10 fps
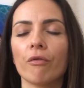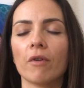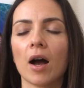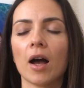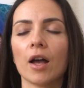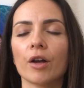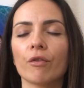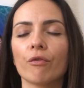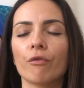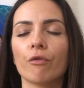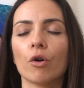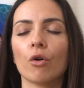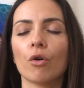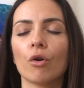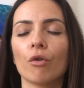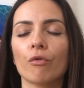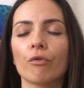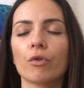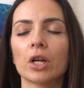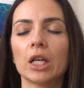5, 4,
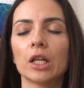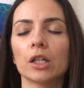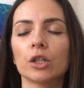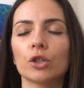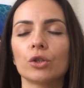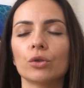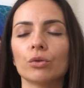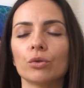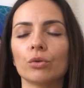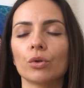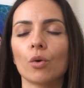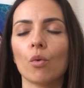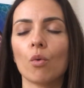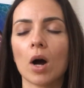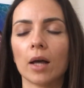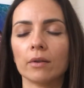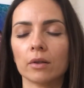3, 2, 1.